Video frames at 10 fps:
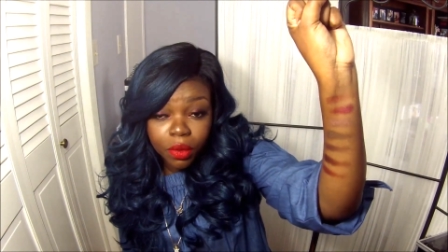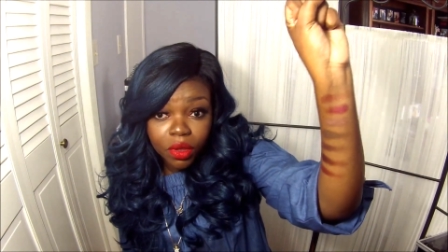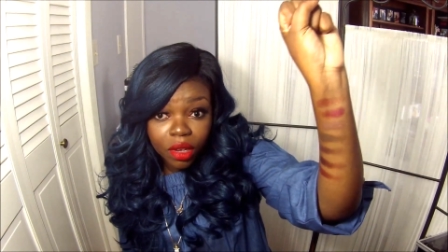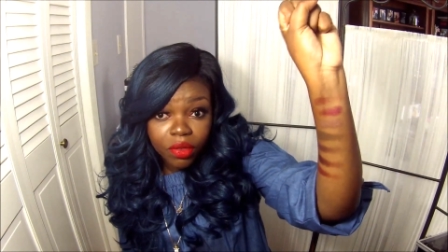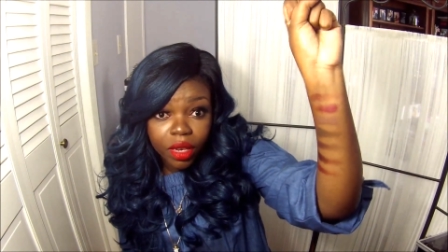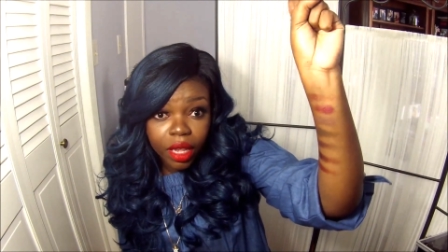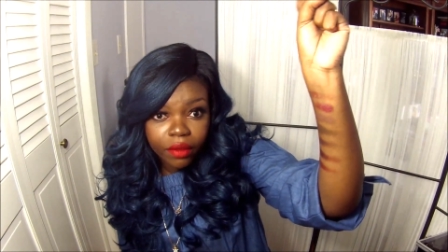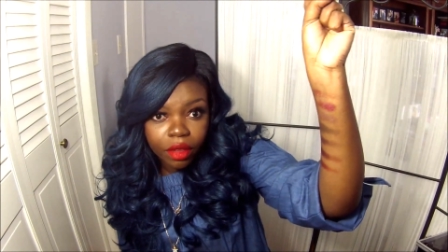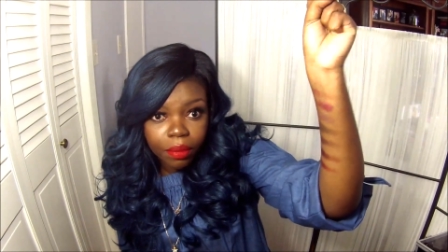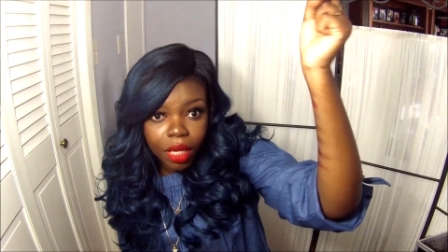You definitely
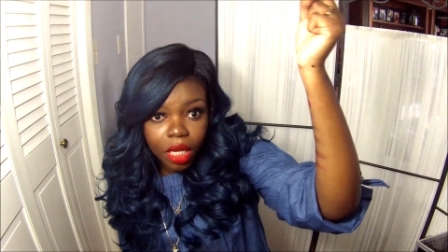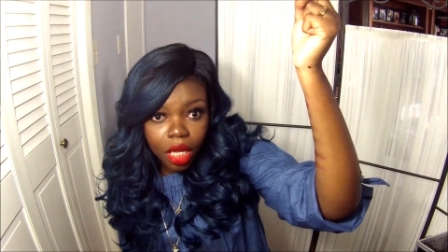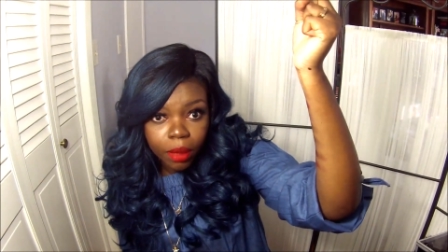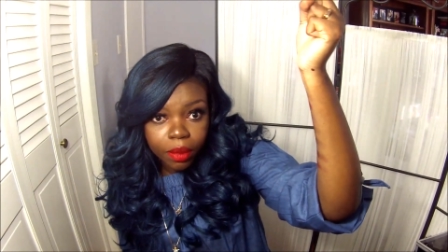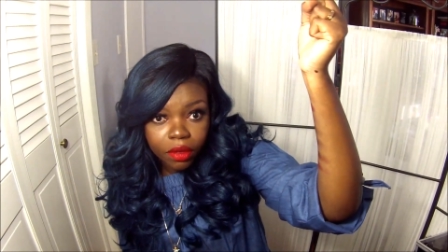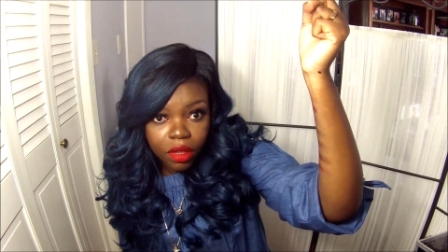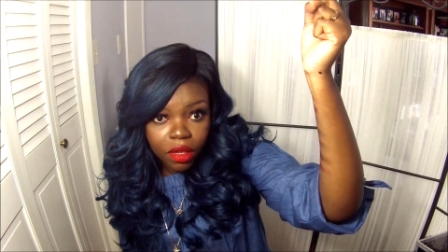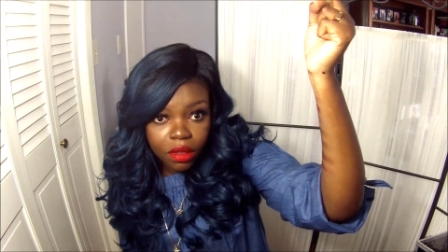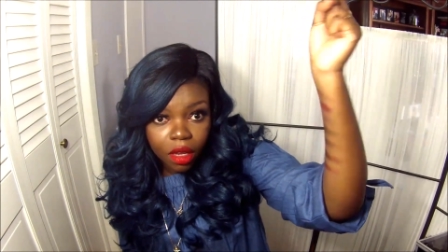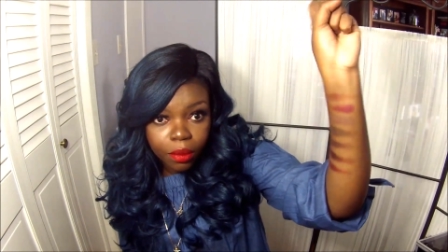have to build a couple of
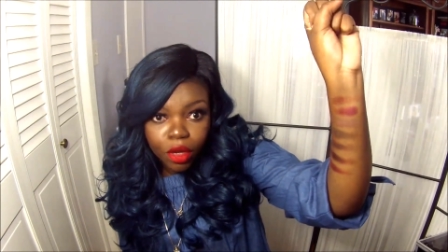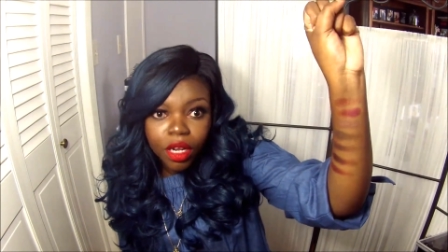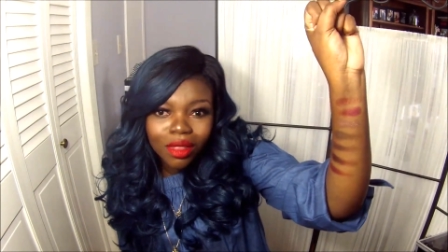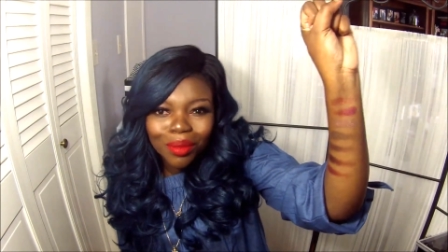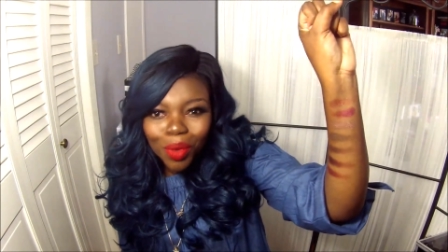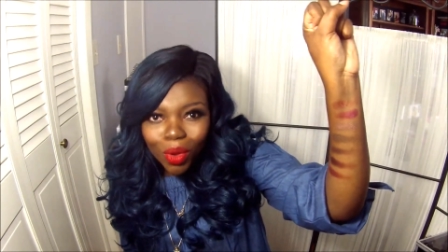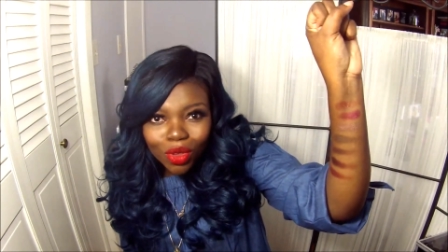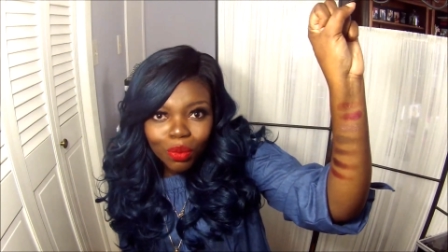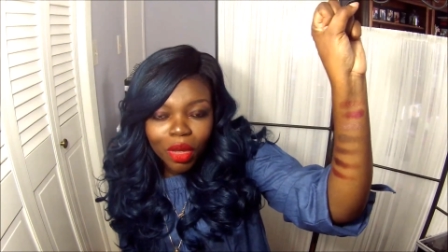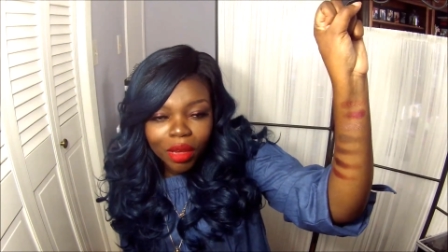these up. They're not the
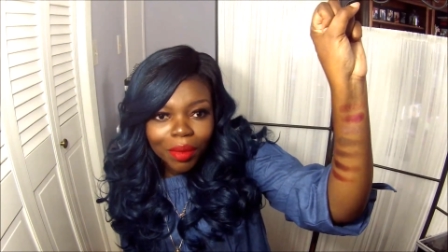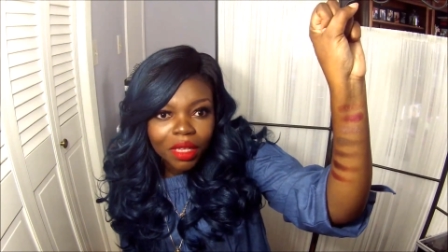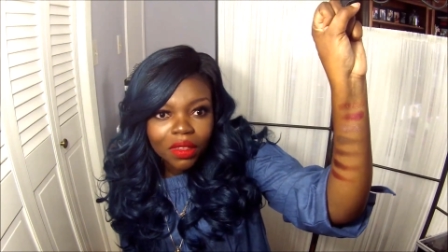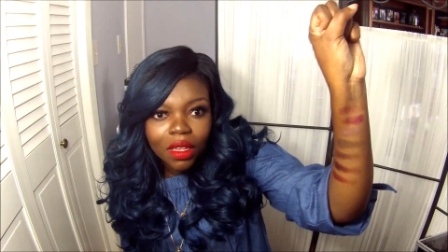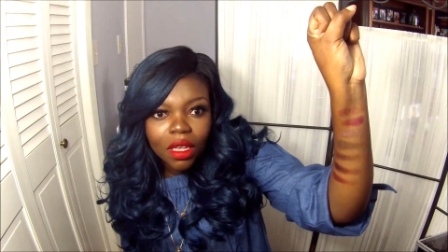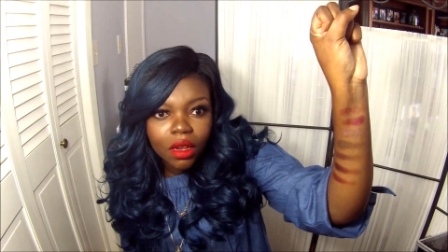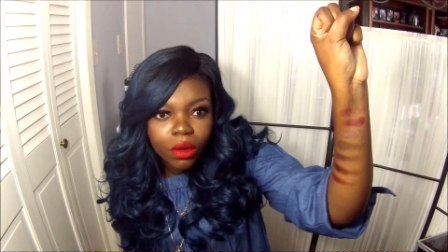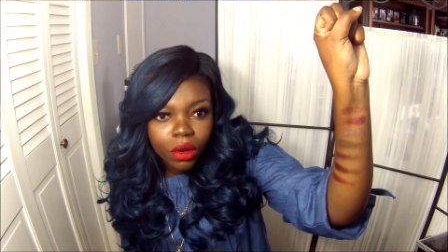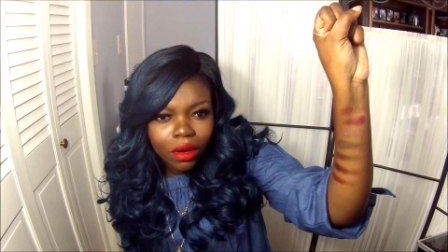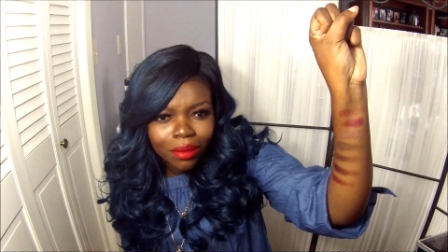most pigmented
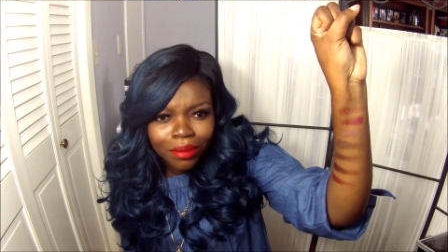or